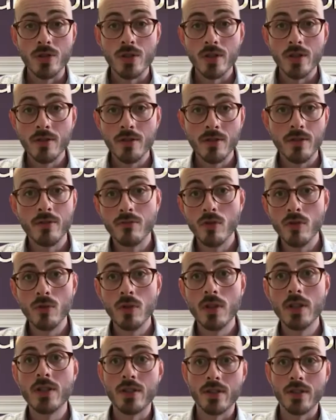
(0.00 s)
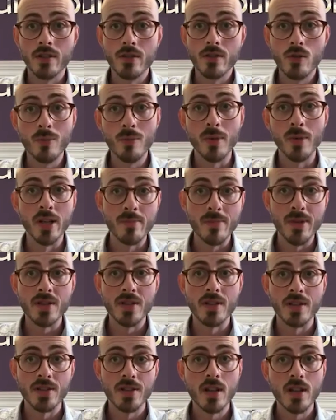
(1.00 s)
So the rule is that normally a business